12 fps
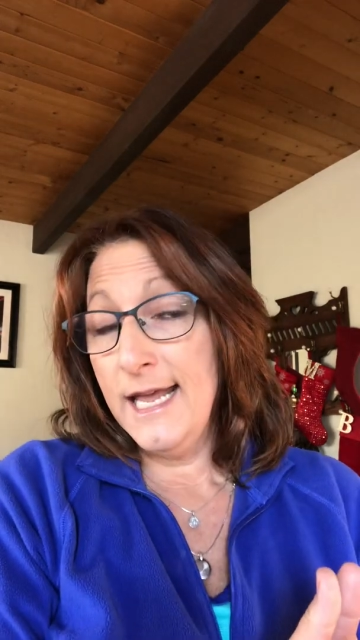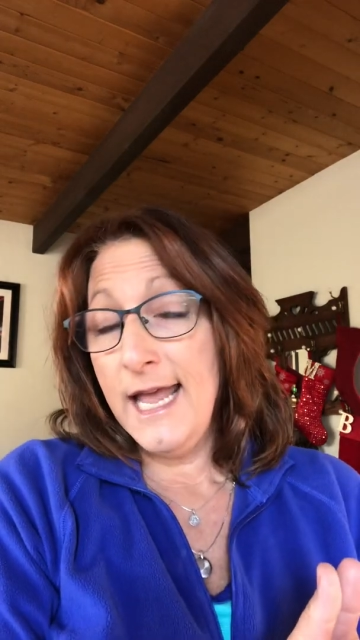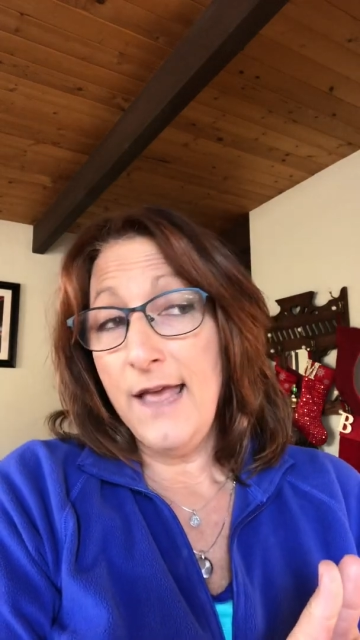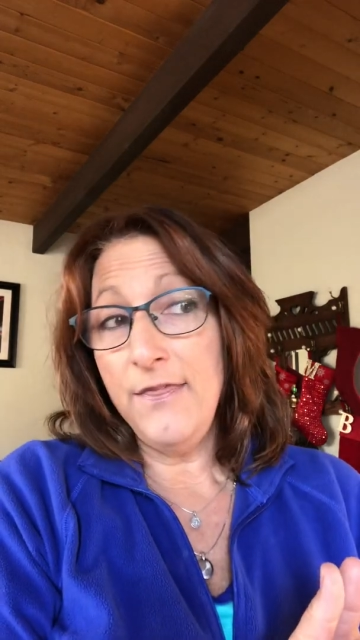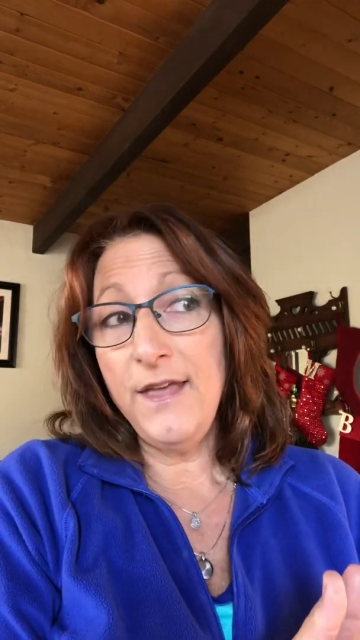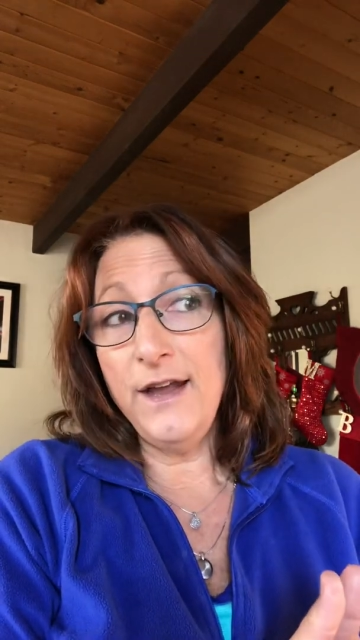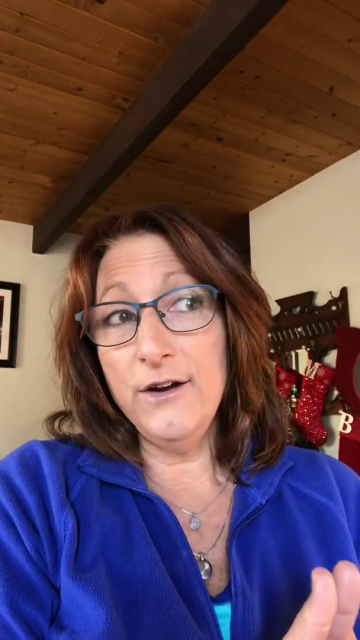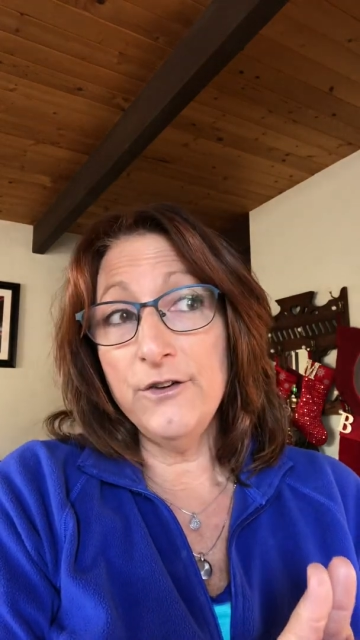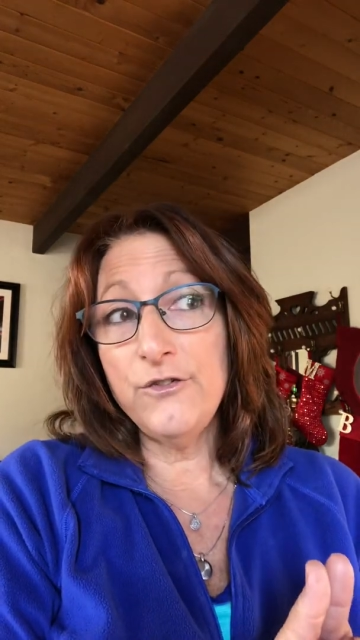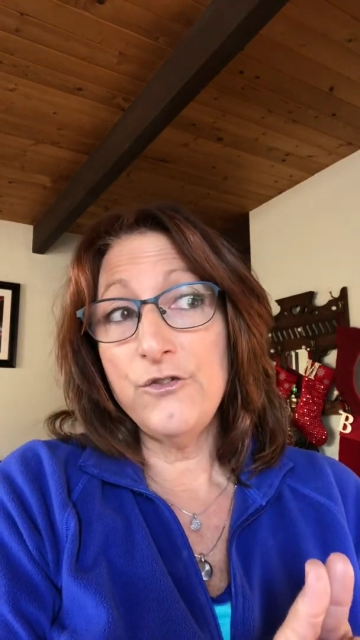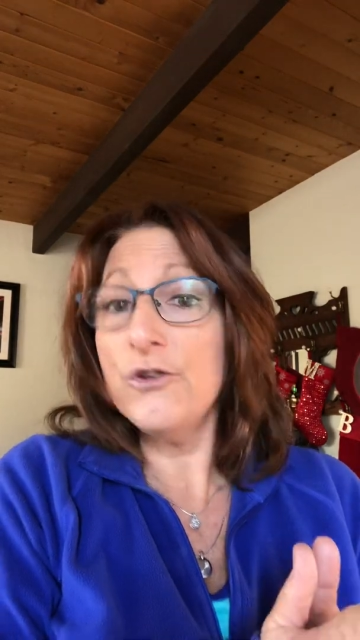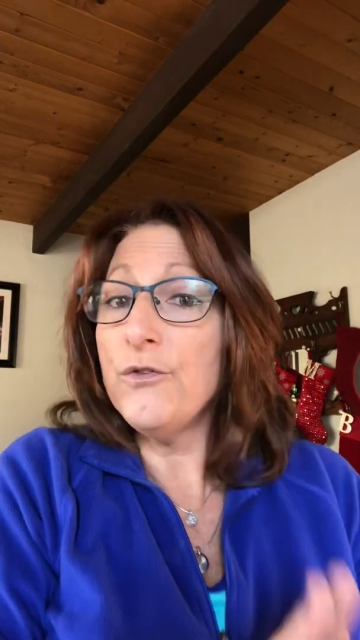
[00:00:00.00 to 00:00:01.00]
And
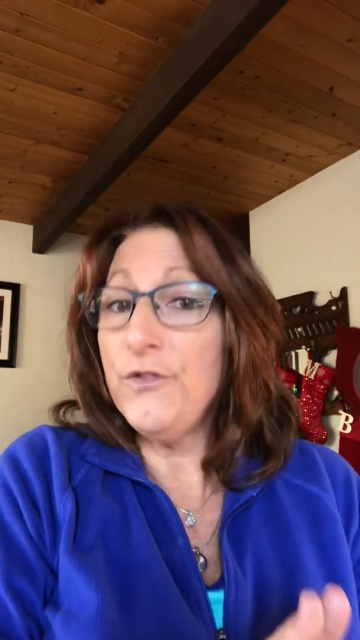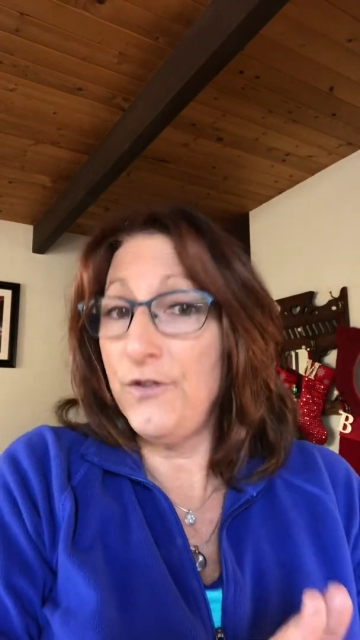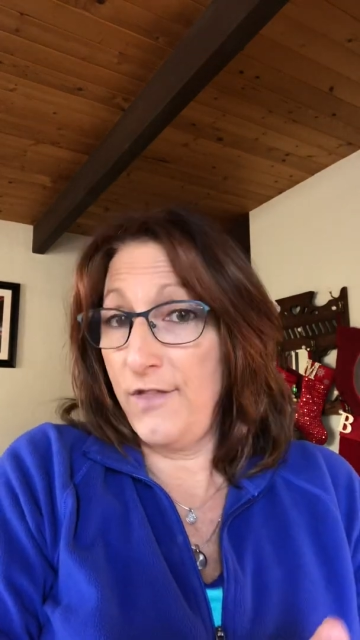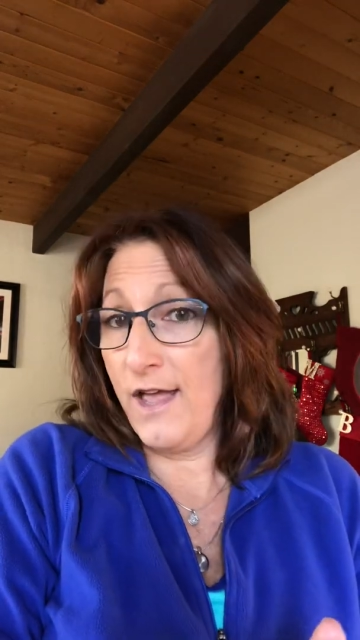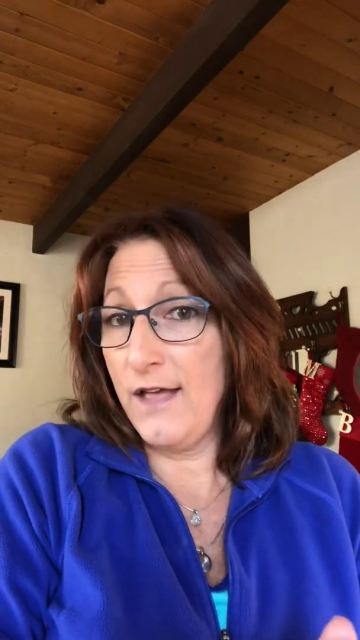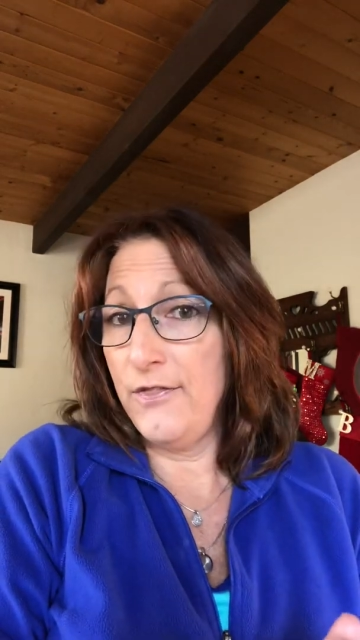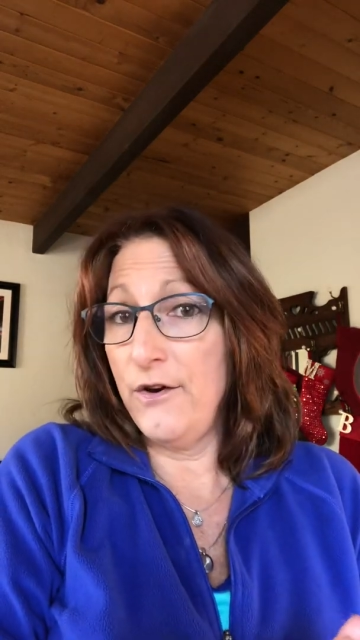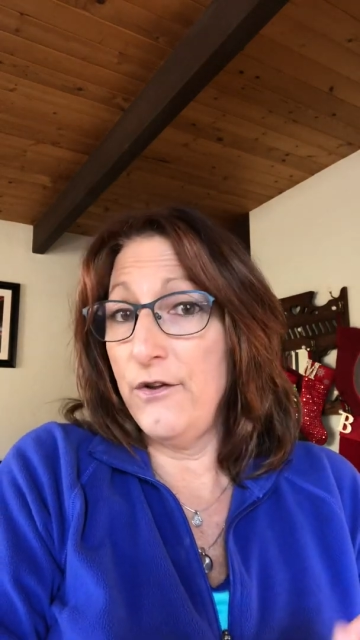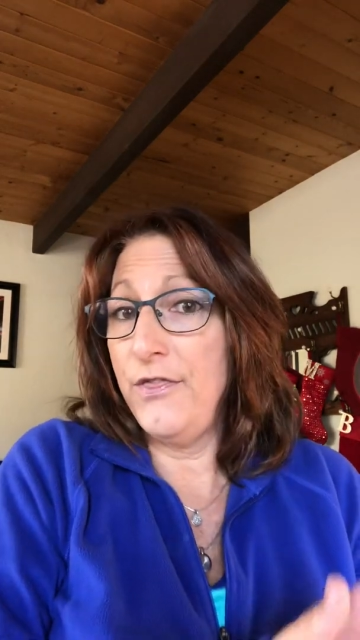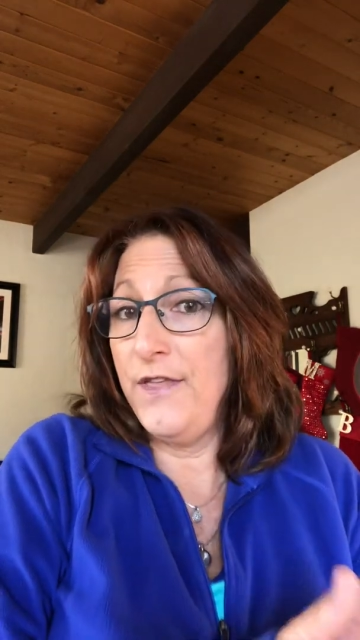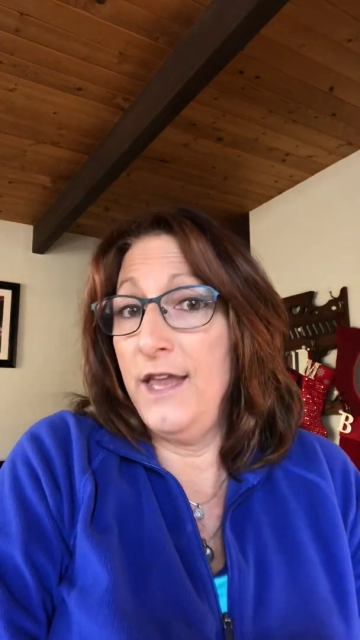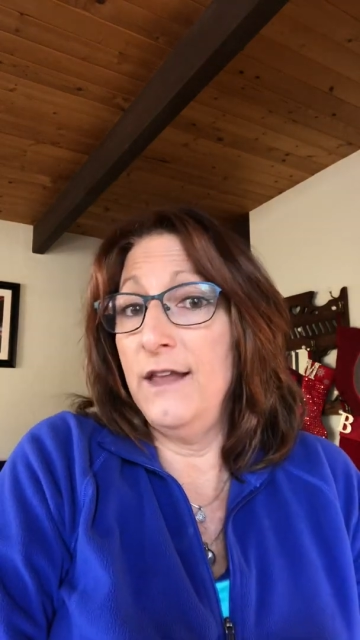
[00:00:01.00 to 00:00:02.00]
there's truth to that. There are
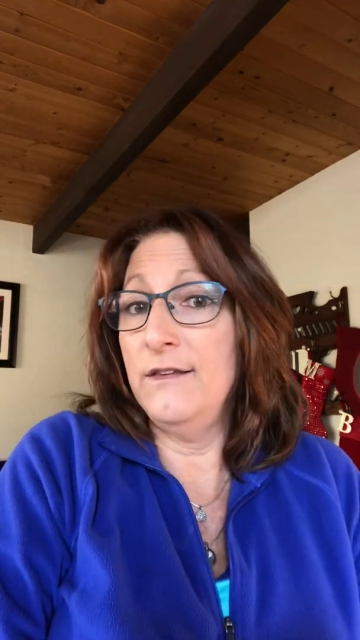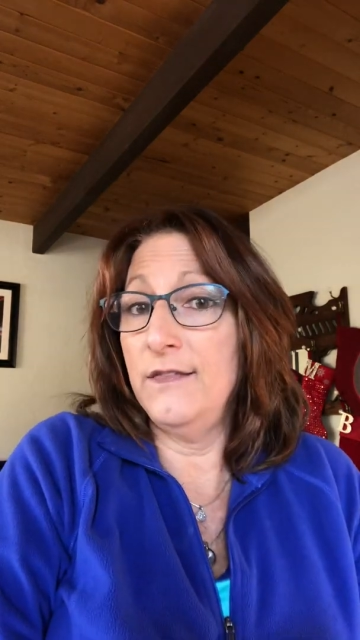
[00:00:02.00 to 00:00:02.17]
things